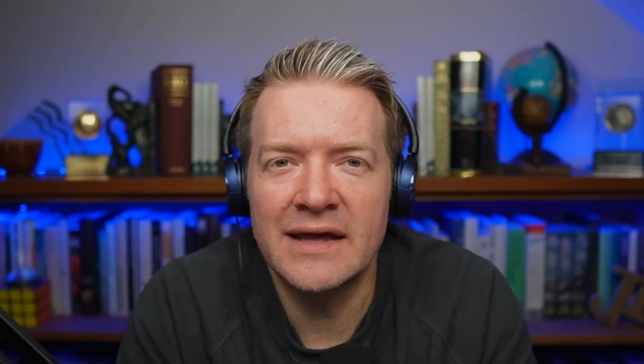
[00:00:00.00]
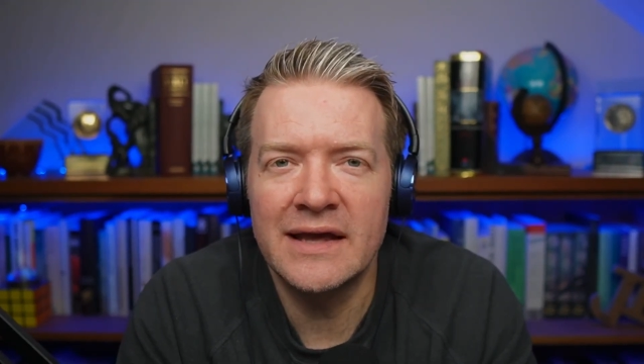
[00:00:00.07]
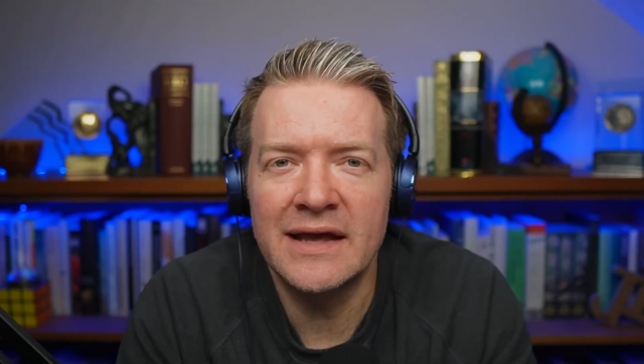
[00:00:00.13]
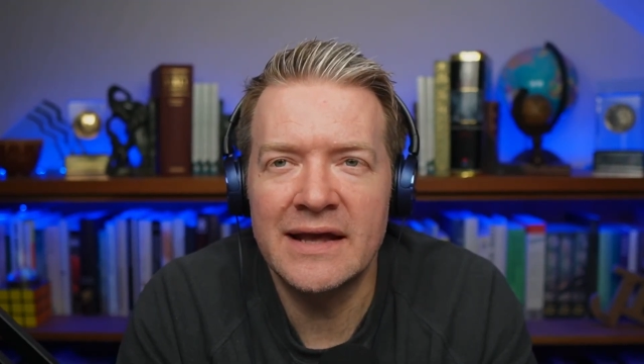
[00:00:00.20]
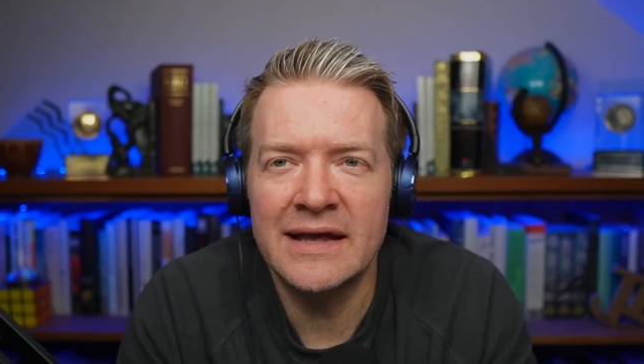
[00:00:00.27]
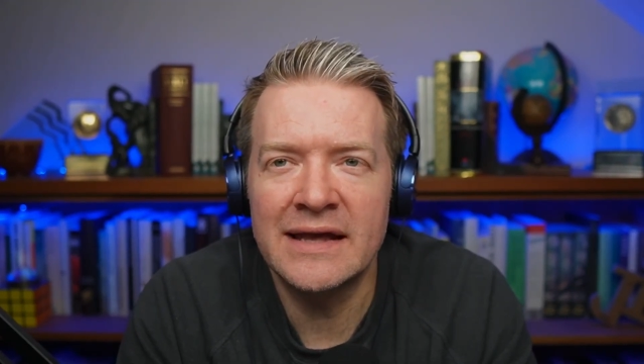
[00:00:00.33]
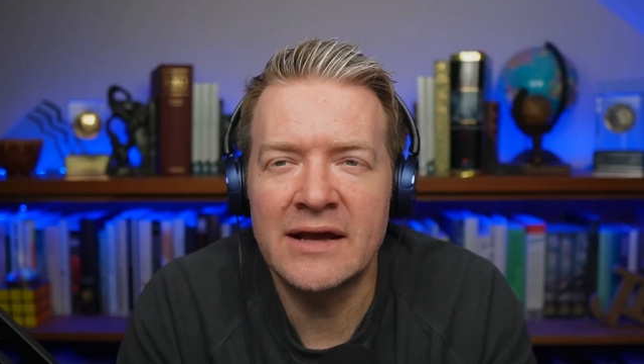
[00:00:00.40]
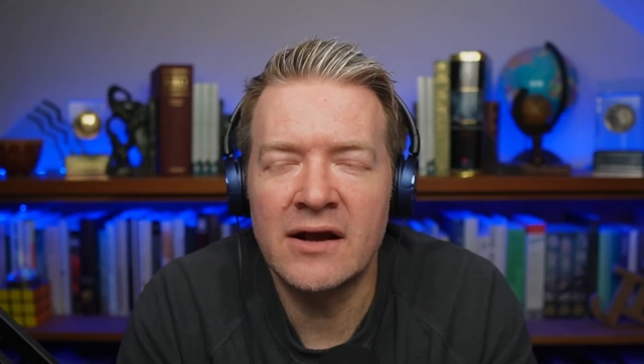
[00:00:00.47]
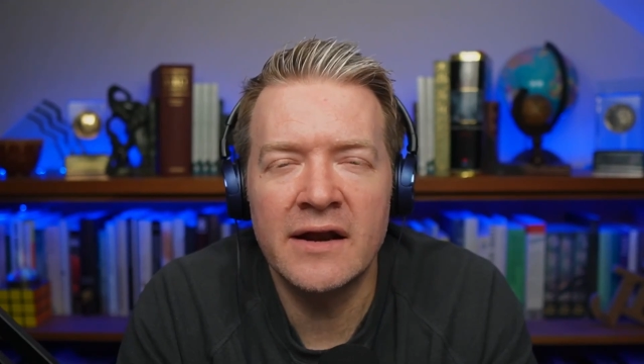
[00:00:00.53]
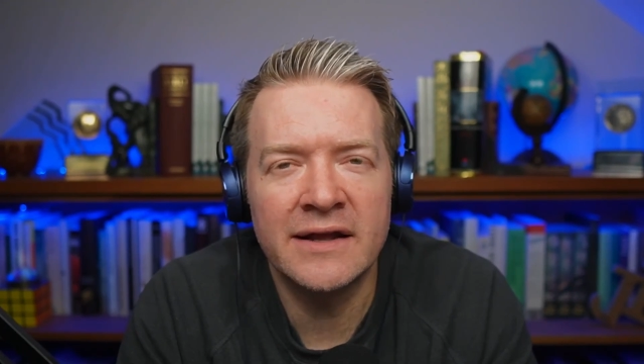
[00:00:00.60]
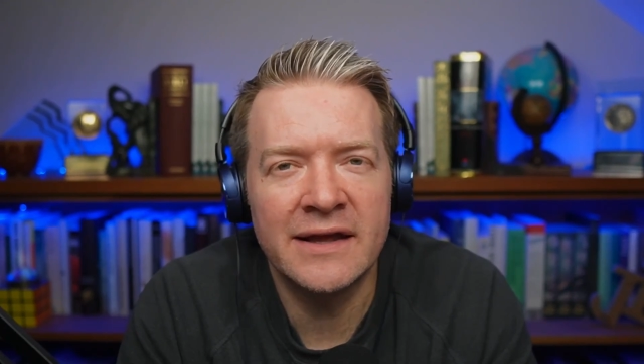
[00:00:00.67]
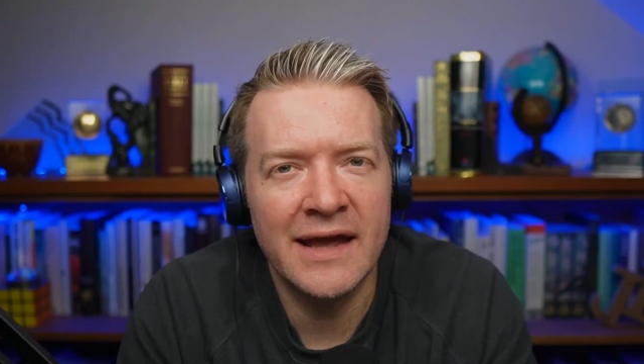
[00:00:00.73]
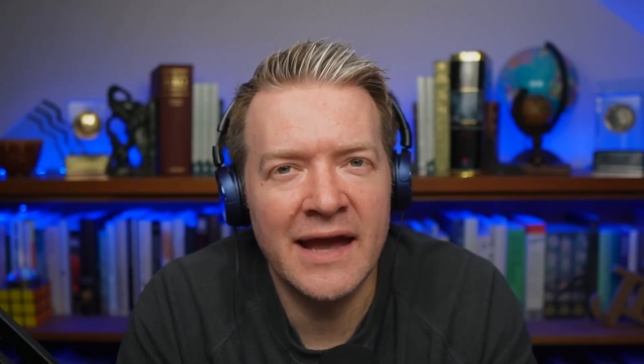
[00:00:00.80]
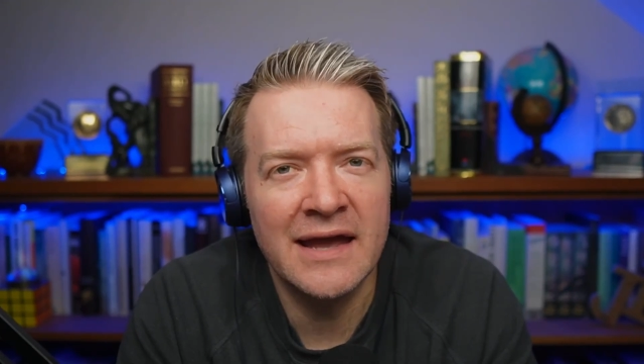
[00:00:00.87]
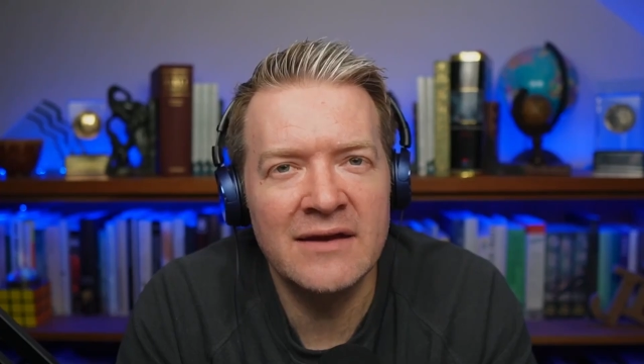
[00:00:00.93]
he kind of
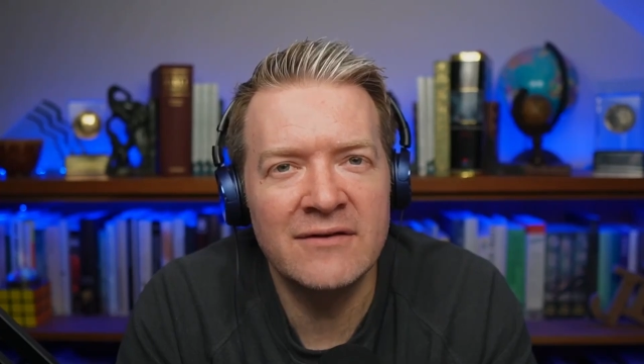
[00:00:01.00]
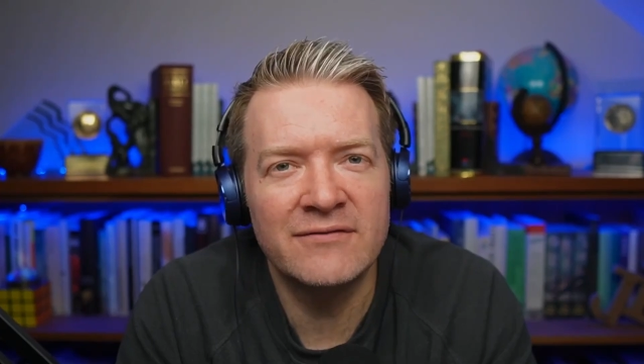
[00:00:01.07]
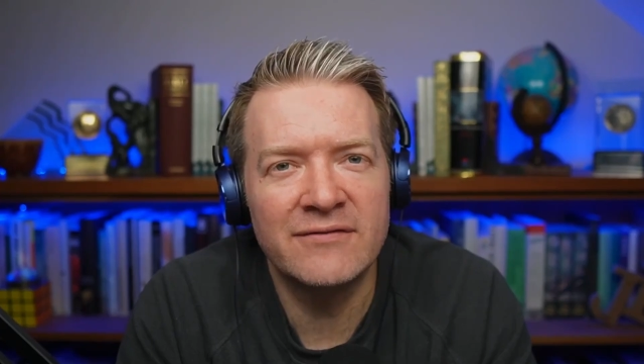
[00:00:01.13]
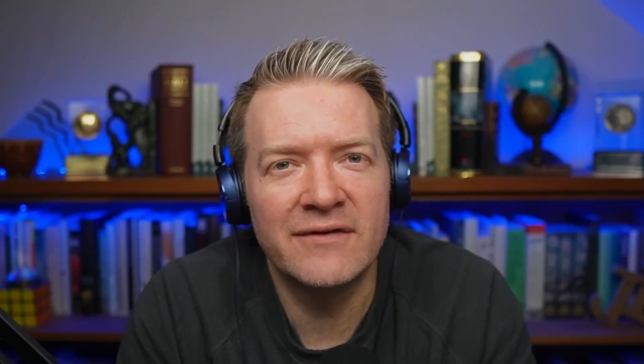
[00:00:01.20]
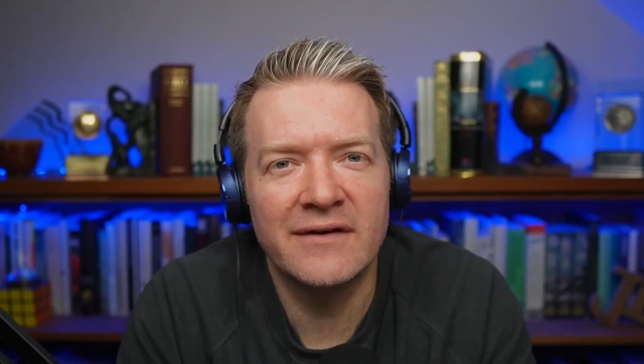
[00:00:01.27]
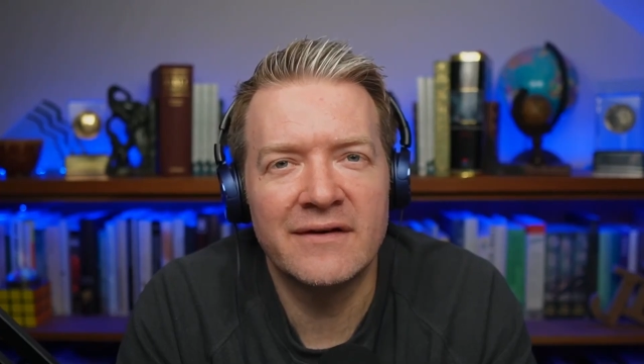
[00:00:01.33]
gave